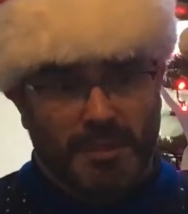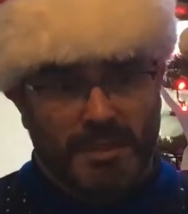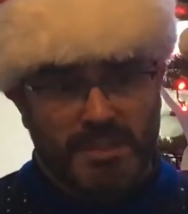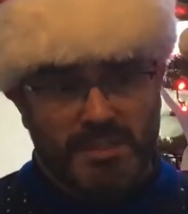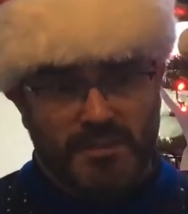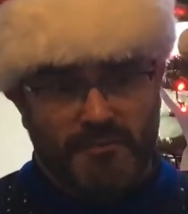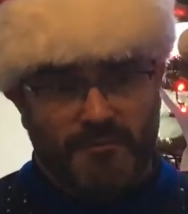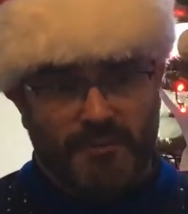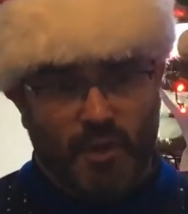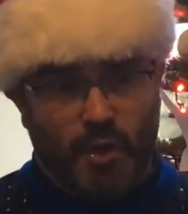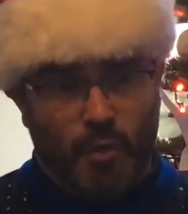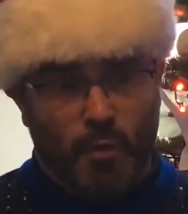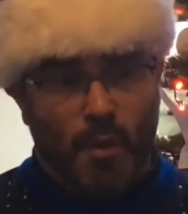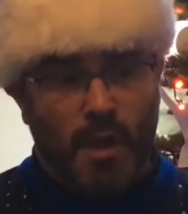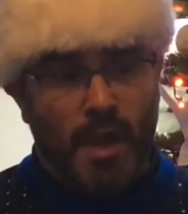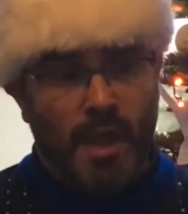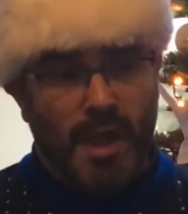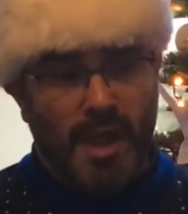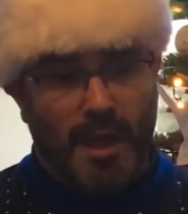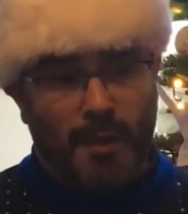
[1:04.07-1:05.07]
into view
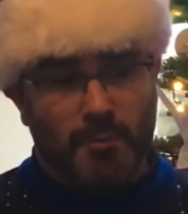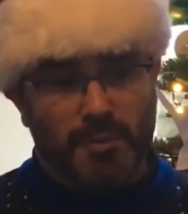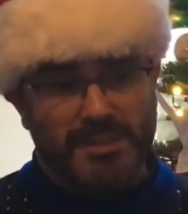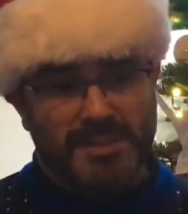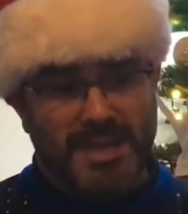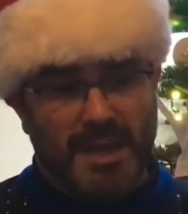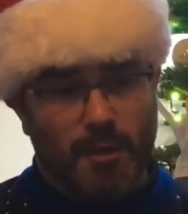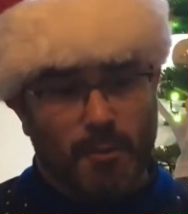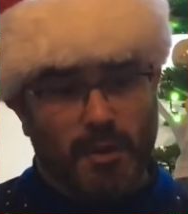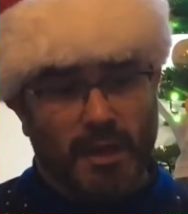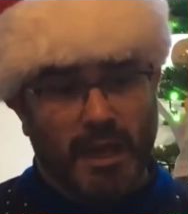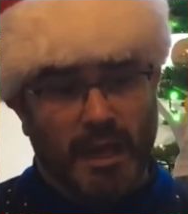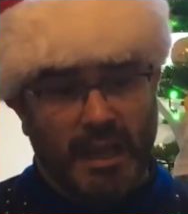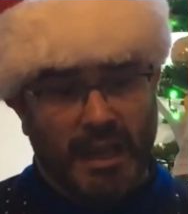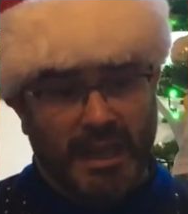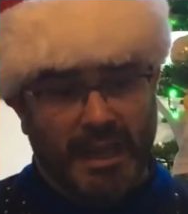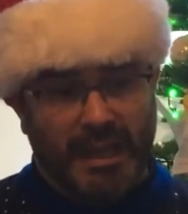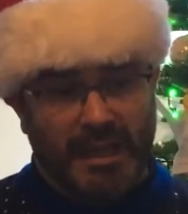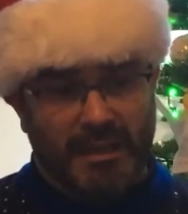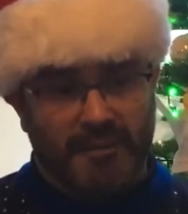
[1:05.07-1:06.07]
and was now
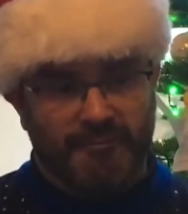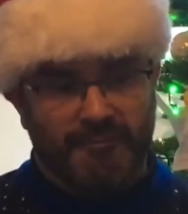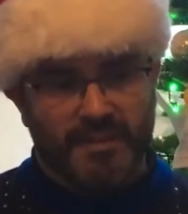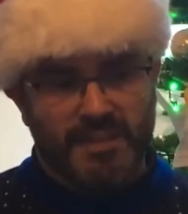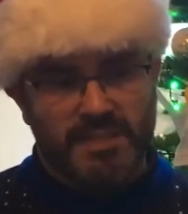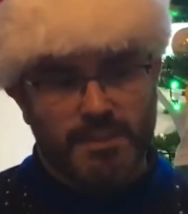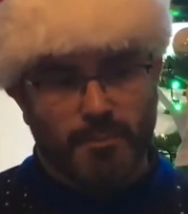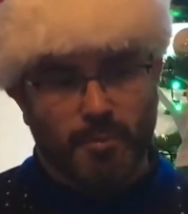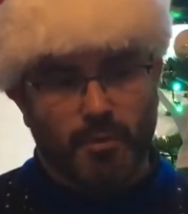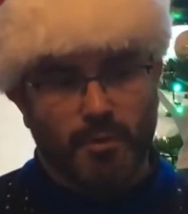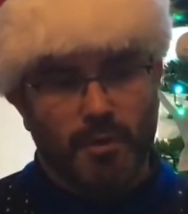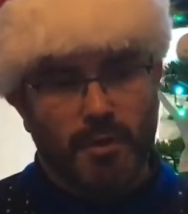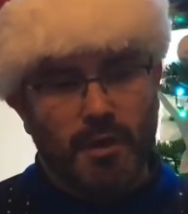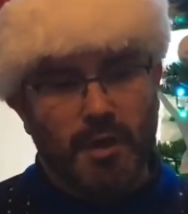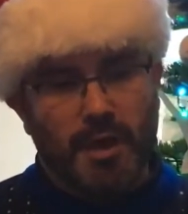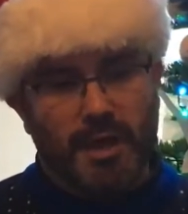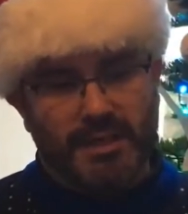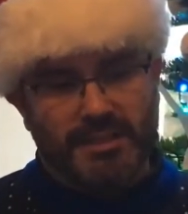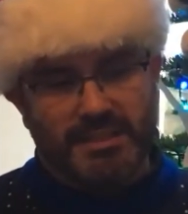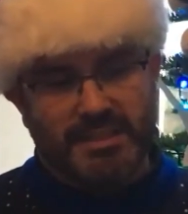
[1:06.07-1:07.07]
clearly visible
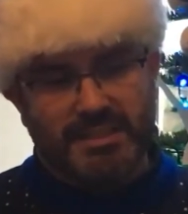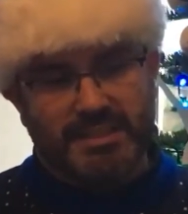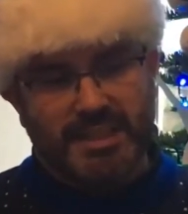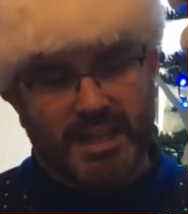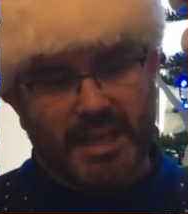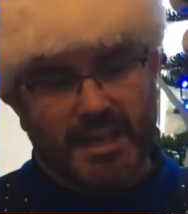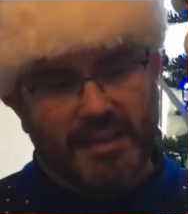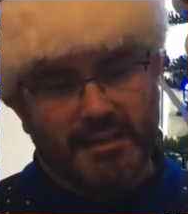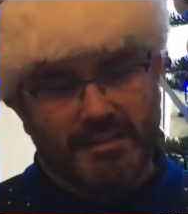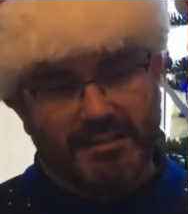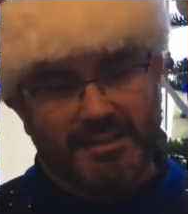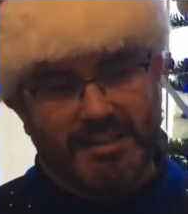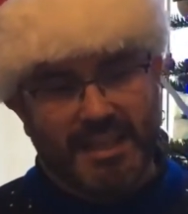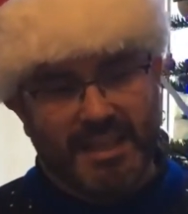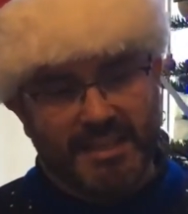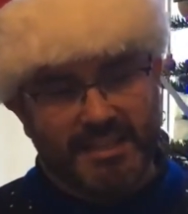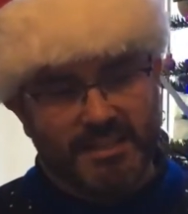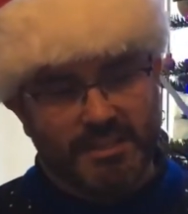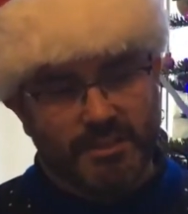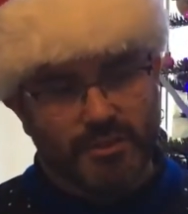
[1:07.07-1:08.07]
as a second
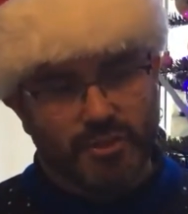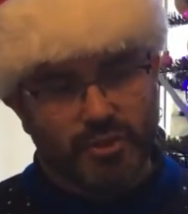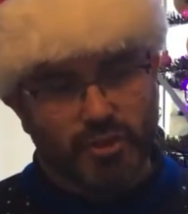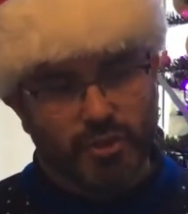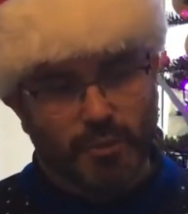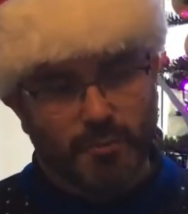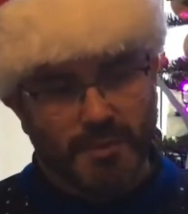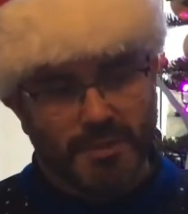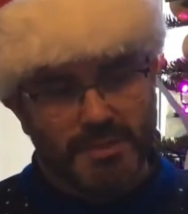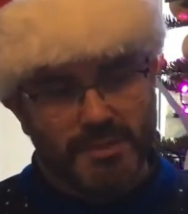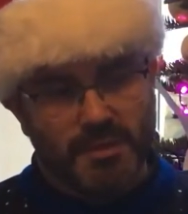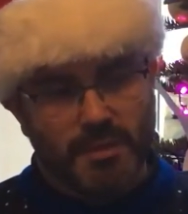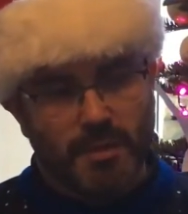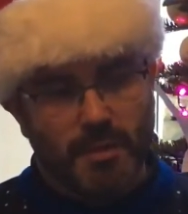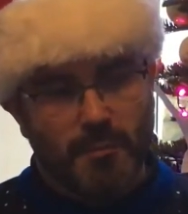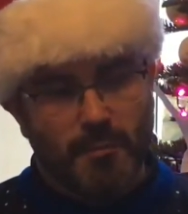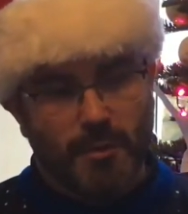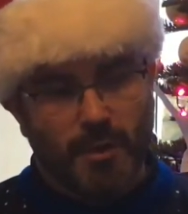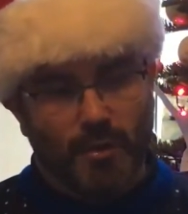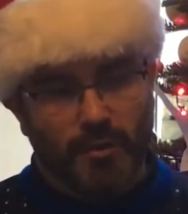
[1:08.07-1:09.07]
distant summit
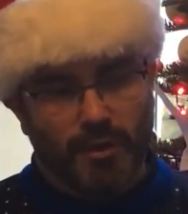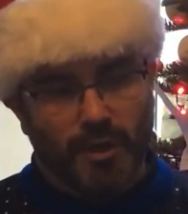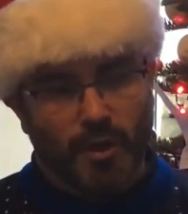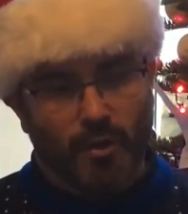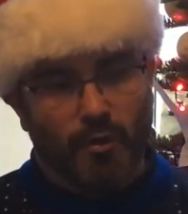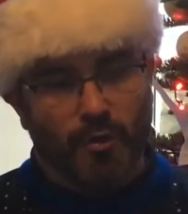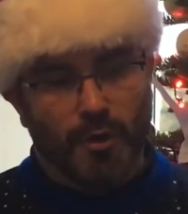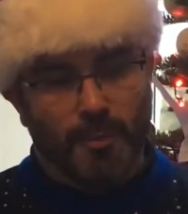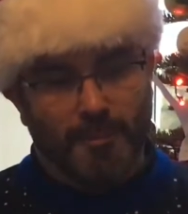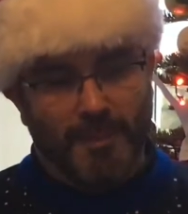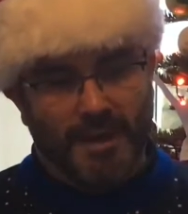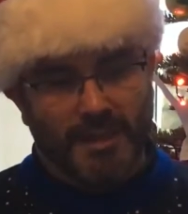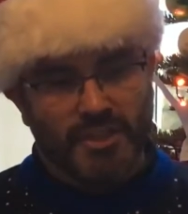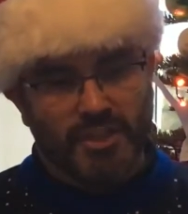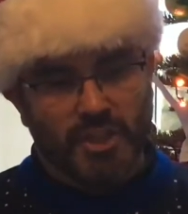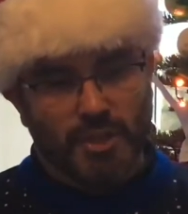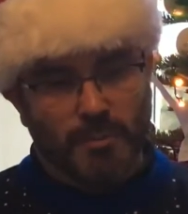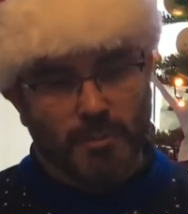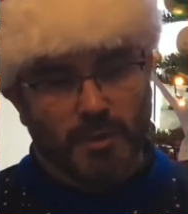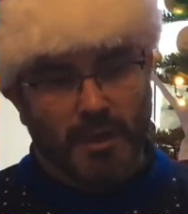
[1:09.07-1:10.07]
beyond the
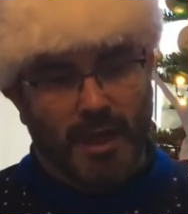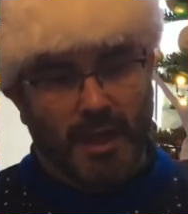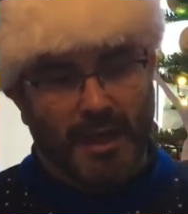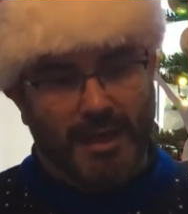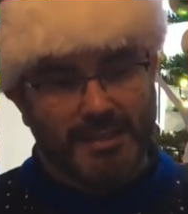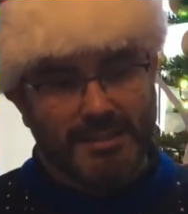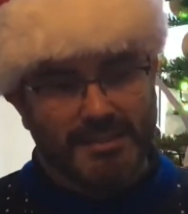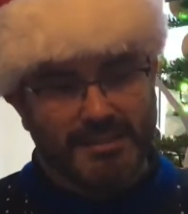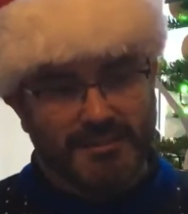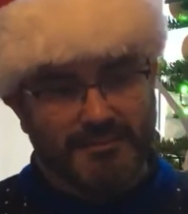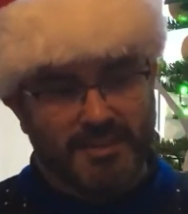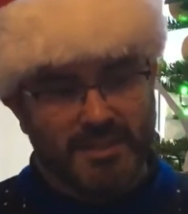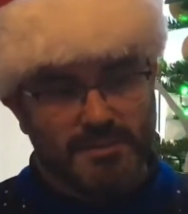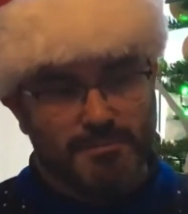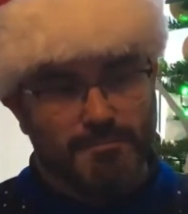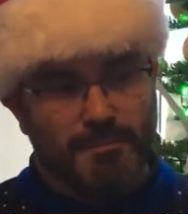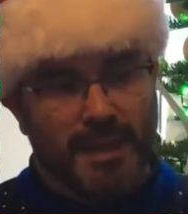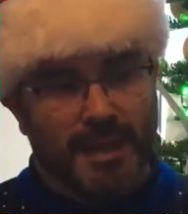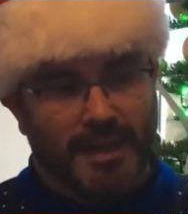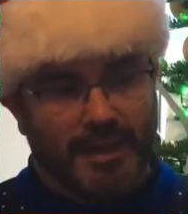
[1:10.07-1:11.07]
unimaginable heights of its
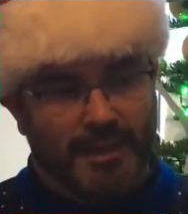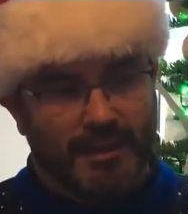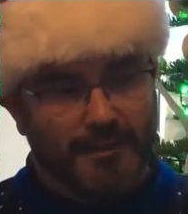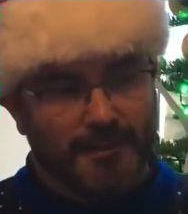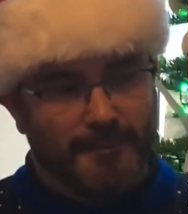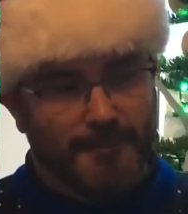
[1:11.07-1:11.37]
belly.